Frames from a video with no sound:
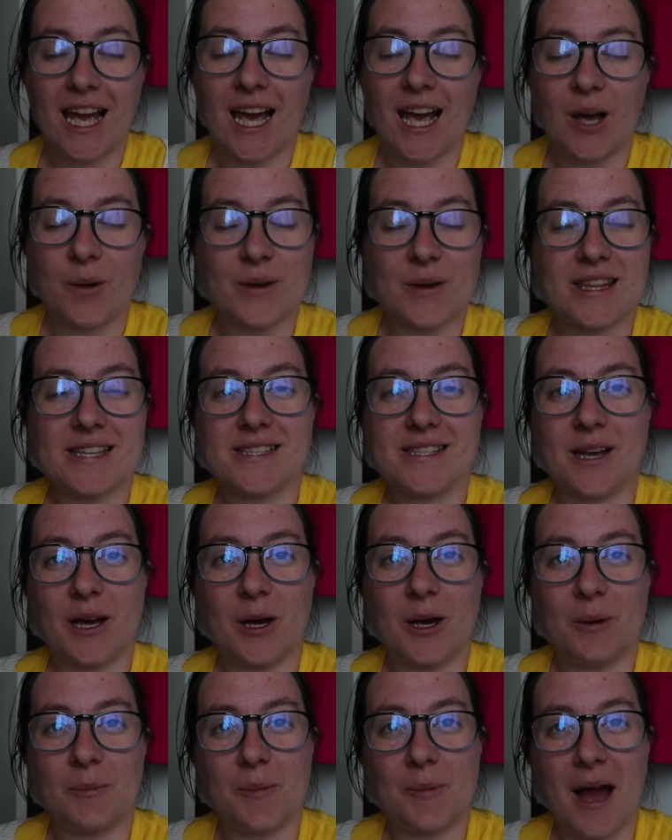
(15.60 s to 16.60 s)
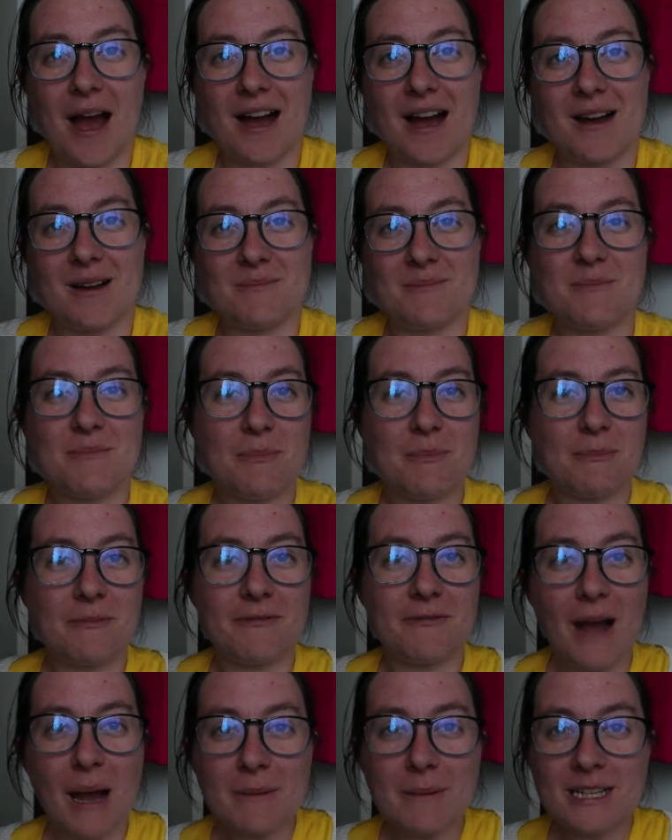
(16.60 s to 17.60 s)
with some um,
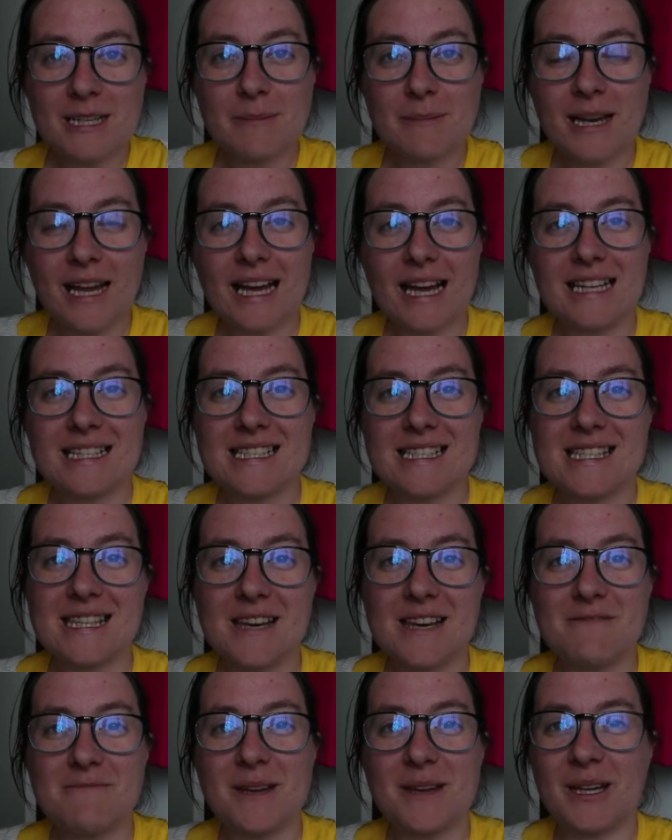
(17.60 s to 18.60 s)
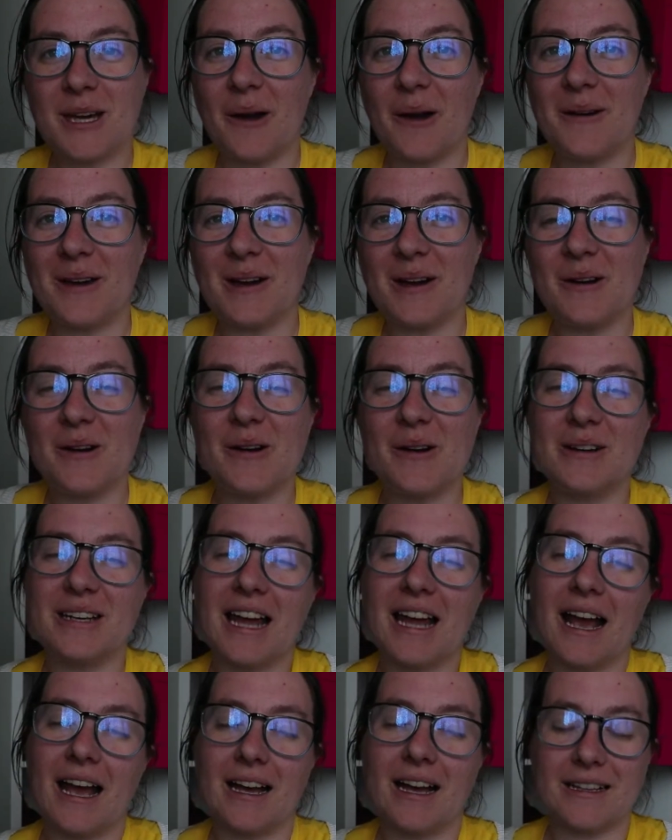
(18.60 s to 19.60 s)
family plans that have been going on
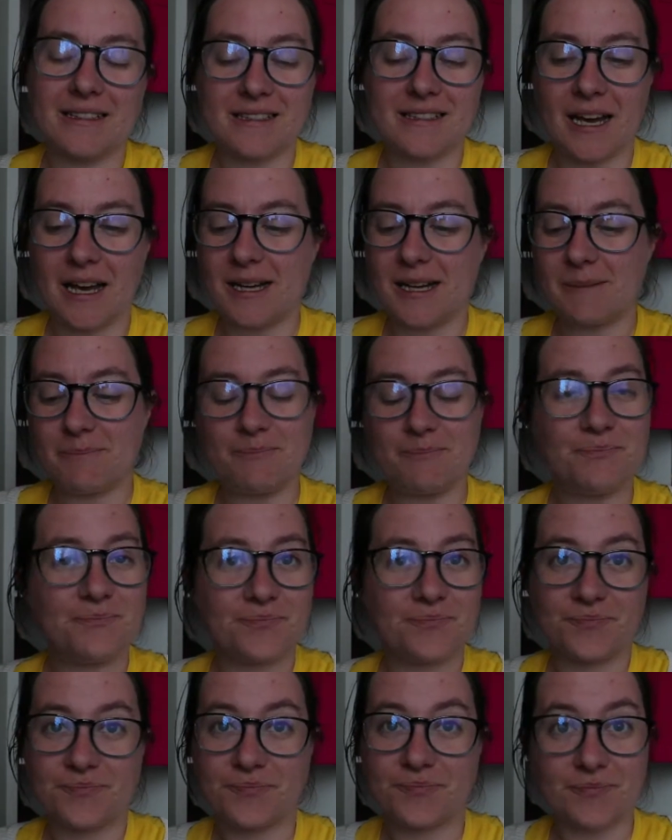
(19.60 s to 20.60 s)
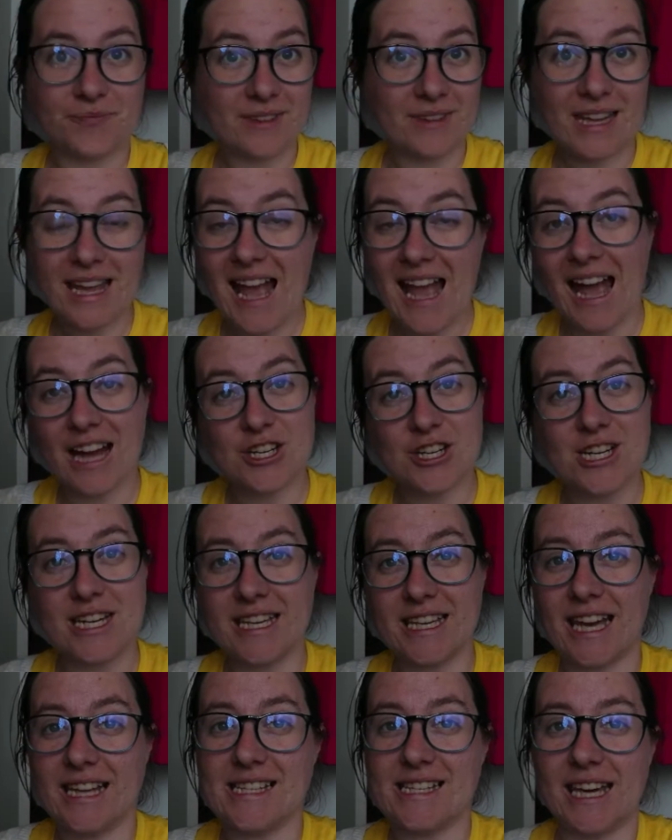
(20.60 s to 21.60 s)
and um, actually
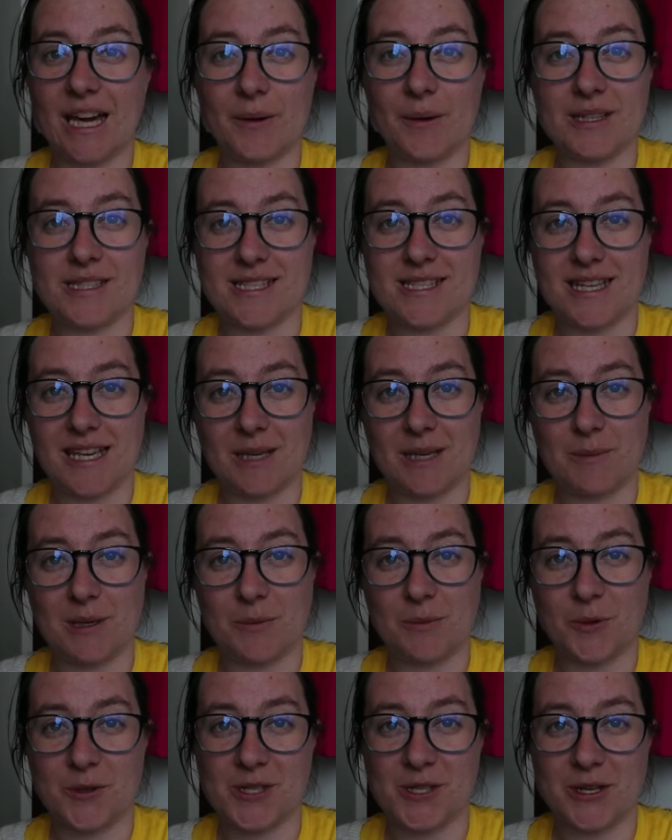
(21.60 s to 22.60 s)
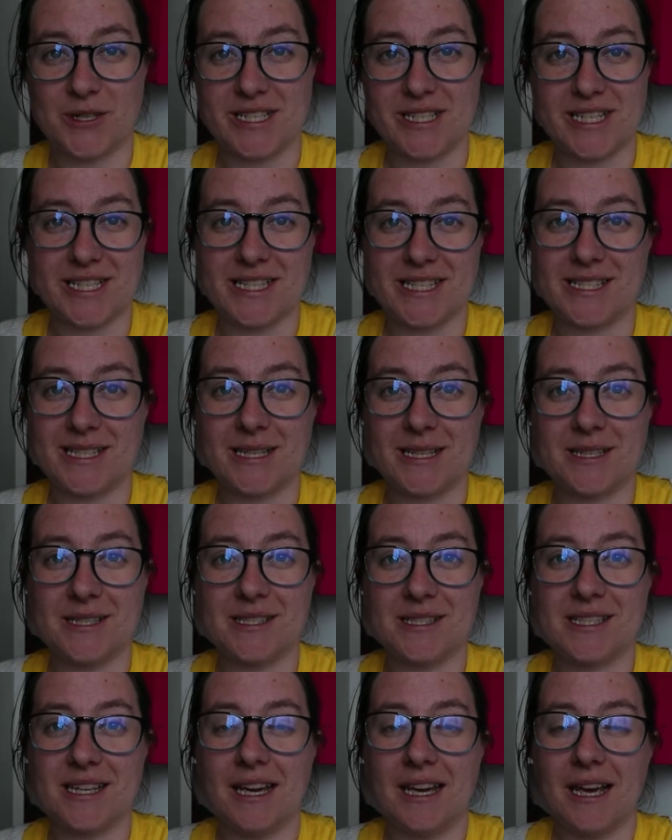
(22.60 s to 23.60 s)
getting out and seeing people socially
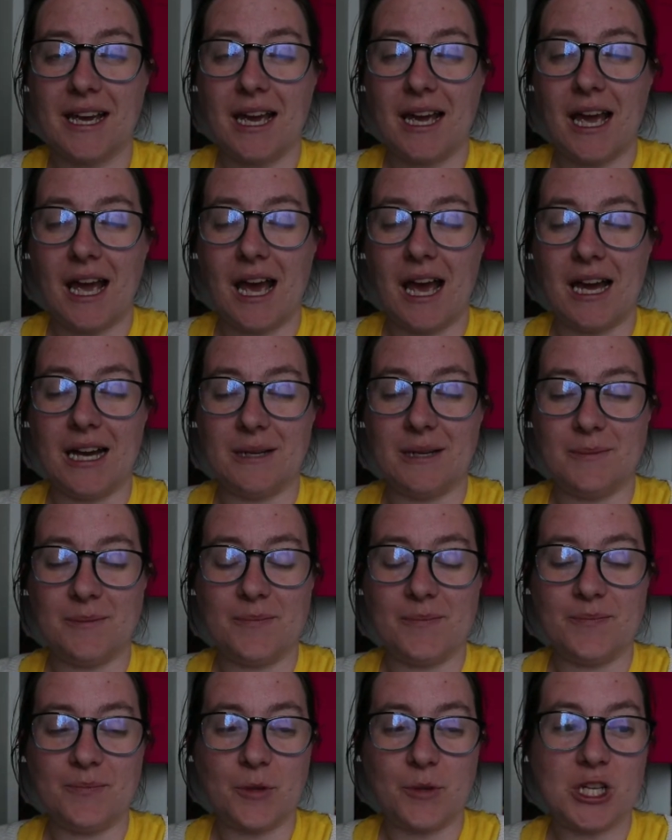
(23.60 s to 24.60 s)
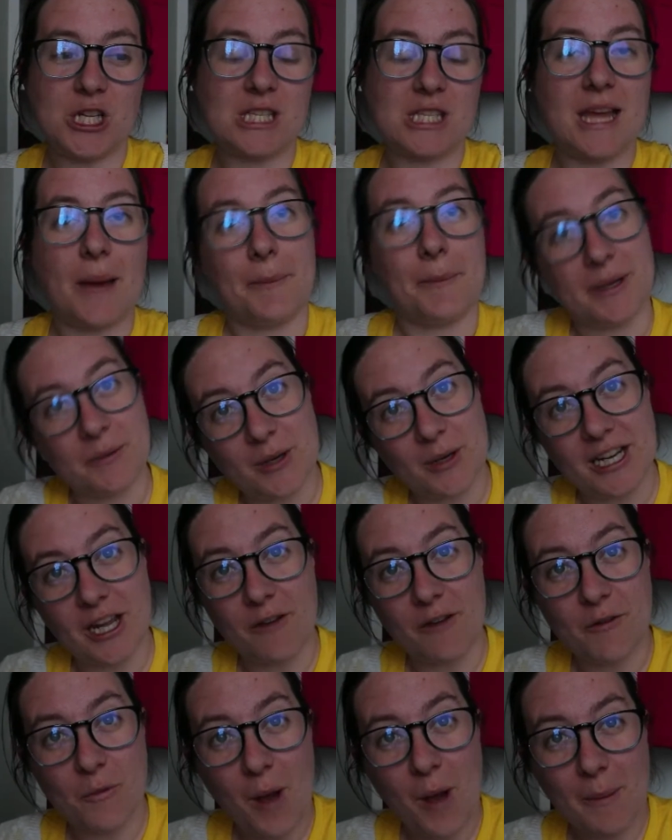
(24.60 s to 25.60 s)
distanced um, which has then been really
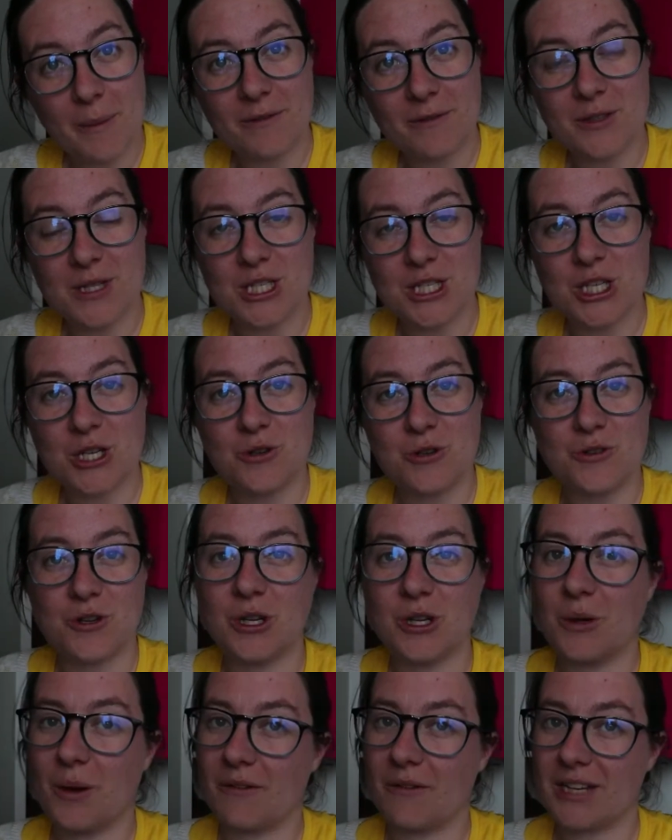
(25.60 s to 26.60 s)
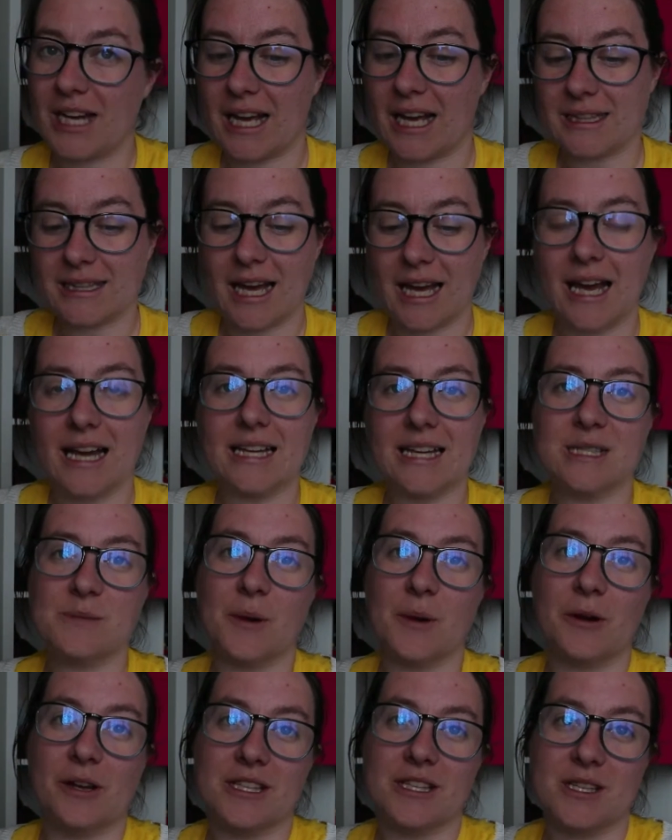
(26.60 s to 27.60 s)
overwhelming for the children who haven't had that
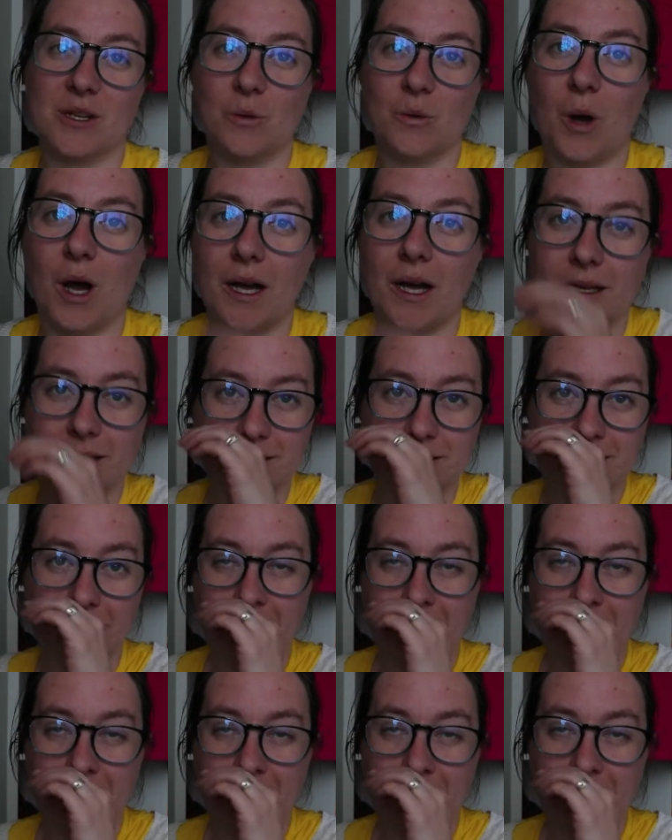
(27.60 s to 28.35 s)
experience in a while